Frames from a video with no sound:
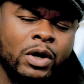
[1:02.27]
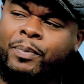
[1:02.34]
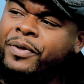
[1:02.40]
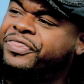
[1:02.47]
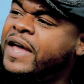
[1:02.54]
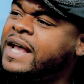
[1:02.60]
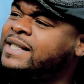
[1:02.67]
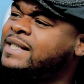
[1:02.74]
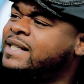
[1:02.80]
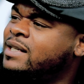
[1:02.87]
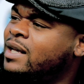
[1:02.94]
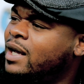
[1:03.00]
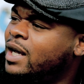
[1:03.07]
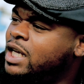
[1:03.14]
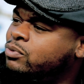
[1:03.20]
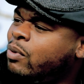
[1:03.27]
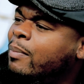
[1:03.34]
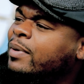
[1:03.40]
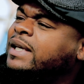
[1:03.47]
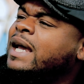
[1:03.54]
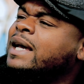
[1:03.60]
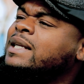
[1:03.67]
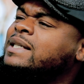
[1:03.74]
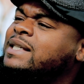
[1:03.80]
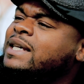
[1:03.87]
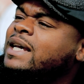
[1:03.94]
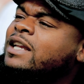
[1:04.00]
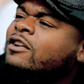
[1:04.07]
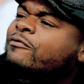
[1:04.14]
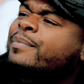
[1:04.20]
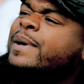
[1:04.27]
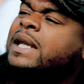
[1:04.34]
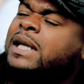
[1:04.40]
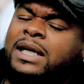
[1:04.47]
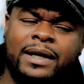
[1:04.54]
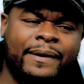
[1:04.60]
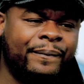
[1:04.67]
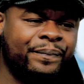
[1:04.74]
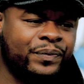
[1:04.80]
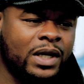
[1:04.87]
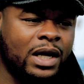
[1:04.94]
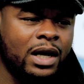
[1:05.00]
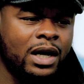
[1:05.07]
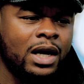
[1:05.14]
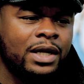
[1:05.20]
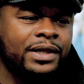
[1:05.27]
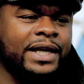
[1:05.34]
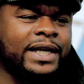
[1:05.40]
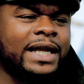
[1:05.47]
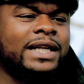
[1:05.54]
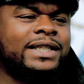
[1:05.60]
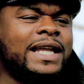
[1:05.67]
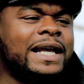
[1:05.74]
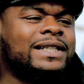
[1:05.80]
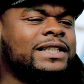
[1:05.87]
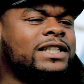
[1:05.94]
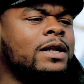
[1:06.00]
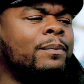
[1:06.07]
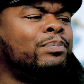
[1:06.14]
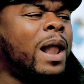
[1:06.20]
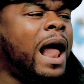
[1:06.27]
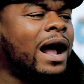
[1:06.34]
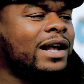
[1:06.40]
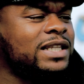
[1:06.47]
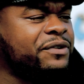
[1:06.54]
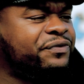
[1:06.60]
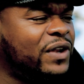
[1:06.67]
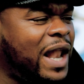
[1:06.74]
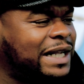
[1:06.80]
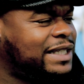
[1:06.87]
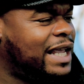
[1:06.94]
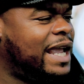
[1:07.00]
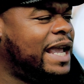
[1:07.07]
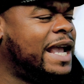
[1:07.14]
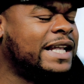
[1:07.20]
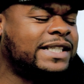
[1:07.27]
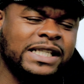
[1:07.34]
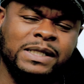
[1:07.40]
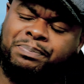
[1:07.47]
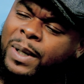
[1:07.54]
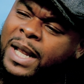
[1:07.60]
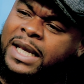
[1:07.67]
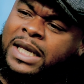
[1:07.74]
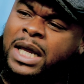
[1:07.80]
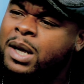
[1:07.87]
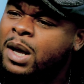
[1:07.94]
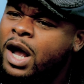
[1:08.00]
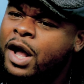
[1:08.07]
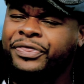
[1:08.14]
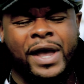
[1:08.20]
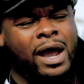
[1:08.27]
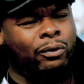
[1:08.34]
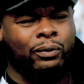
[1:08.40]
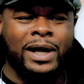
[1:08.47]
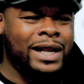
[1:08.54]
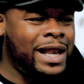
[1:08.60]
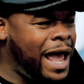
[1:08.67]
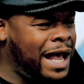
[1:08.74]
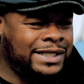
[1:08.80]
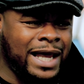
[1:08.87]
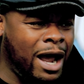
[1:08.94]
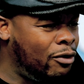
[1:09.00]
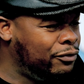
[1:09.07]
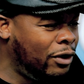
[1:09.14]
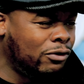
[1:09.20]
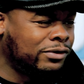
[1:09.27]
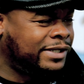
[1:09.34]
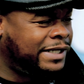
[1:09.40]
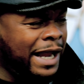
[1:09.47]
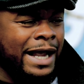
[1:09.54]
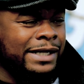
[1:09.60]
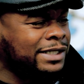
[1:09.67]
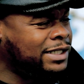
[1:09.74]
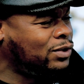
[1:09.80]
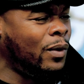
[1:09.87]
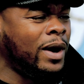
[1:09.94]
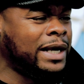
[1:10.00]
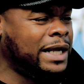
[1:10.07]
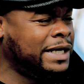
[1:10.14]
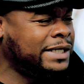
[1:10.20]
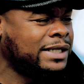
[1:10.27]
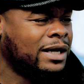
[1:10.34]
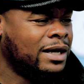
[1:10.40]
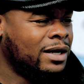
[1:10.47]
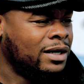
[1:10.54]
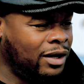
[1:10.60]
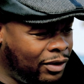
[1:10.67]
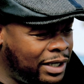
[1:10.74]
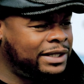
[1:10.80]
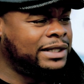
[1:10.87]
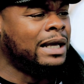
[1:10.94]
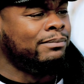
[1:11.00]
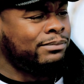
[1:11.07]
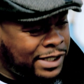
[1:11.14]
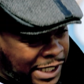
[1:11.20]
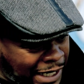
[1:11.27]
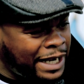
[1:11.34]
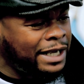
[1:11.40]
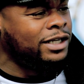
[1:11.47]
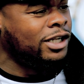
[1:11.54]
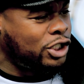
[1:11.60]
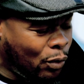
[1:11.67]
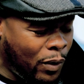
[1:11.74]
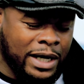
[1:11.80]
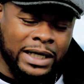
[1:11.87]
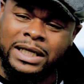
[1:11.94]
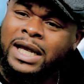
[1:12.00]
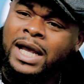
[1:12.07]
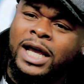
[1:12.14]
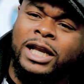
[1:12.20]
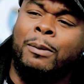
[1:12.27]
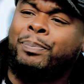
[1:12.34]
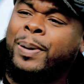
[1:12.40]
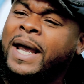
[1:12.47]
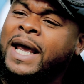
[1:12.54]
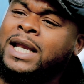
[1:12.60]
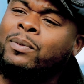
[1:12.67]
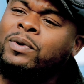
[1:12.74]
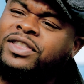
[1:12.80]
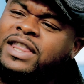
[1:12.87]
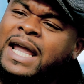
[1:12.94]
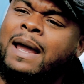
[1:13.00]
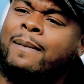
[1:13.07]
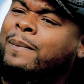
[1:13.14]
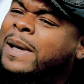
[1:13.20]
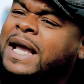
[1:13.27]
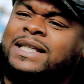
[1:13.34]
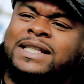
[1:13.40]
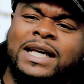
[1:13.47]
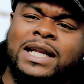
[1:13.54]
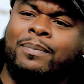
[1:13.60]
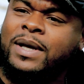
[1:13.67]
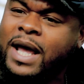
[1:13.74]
But this is what began the sin of many. They get addicted to the block because they feel like the ends is plenty. They don't realize counting those 10s and 20s, go get them 10 to 20, and the pen and within men tend to